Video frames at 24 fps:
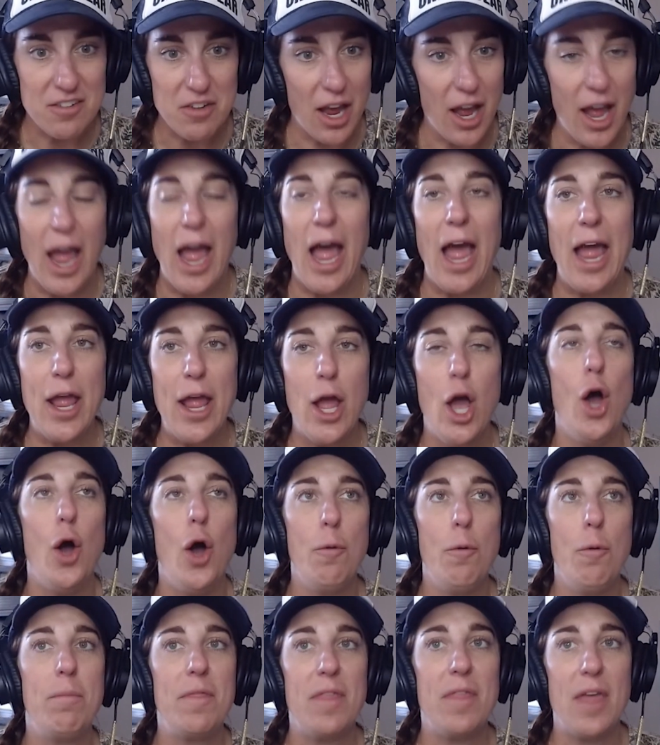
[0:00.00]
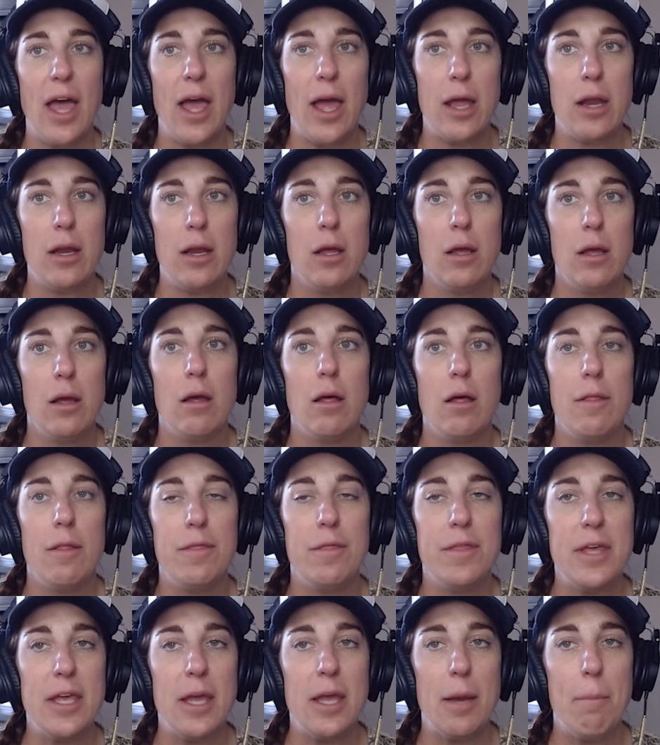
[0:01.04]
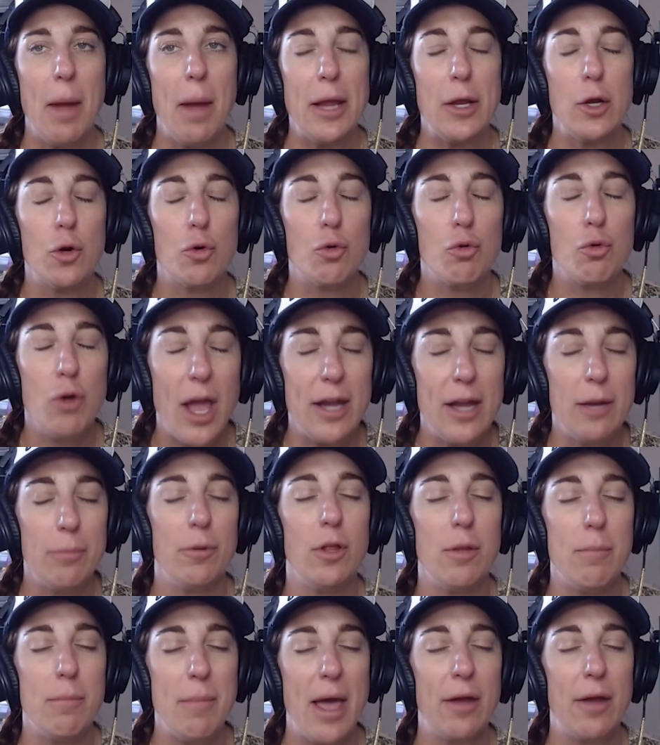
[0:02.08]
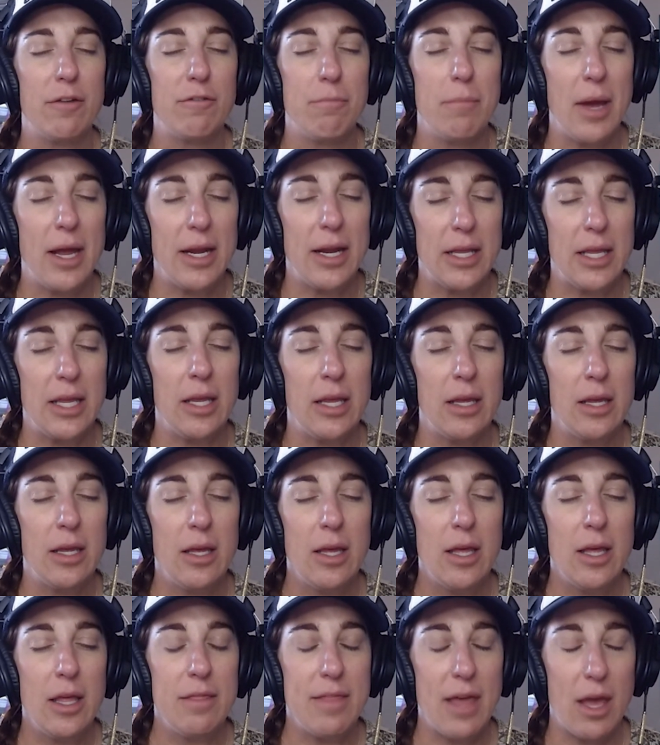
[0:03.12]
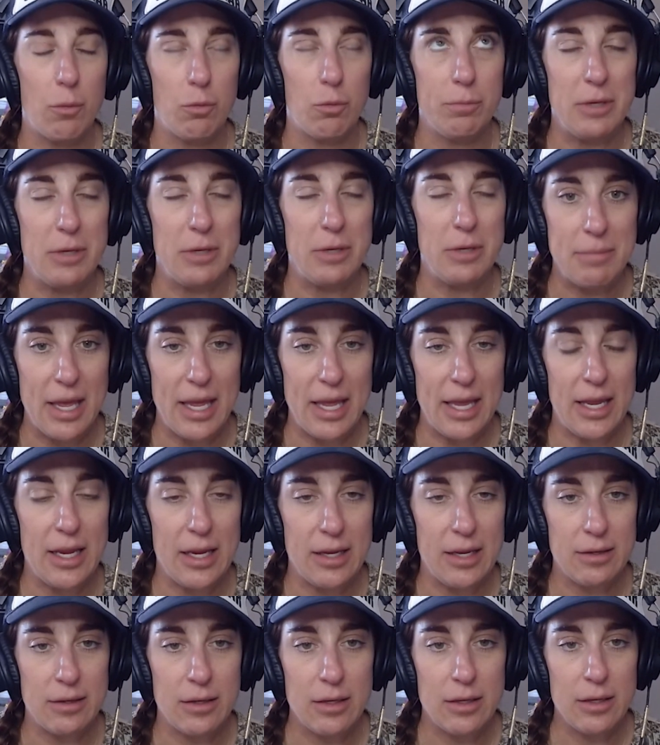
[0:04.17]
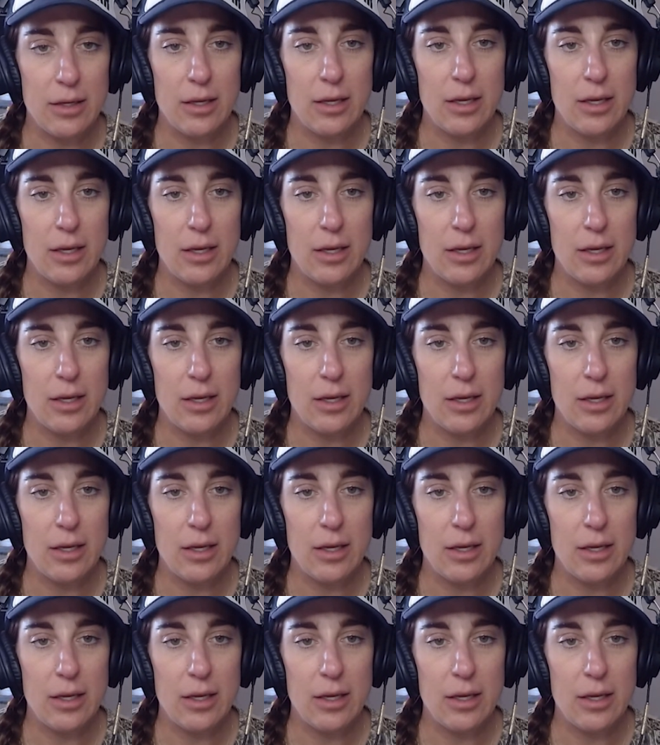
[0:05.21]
I hope that the incredible amount of money that will be made